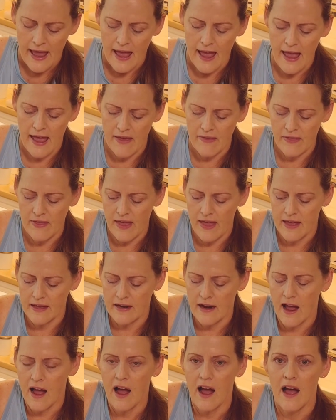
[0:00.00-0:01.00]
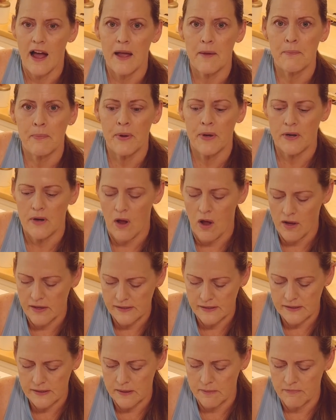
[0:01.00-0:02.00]
and then I put on
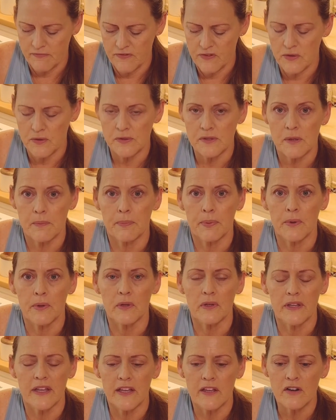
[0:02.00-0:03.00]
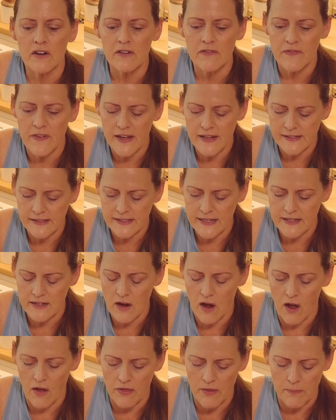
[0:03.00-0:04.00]
some fusible interfacing
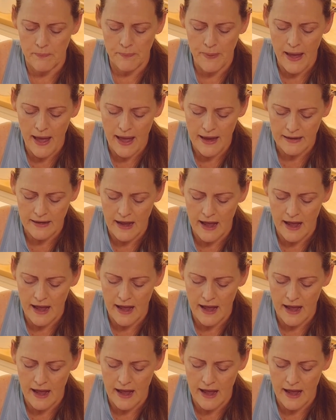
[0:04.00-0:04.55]
on the back.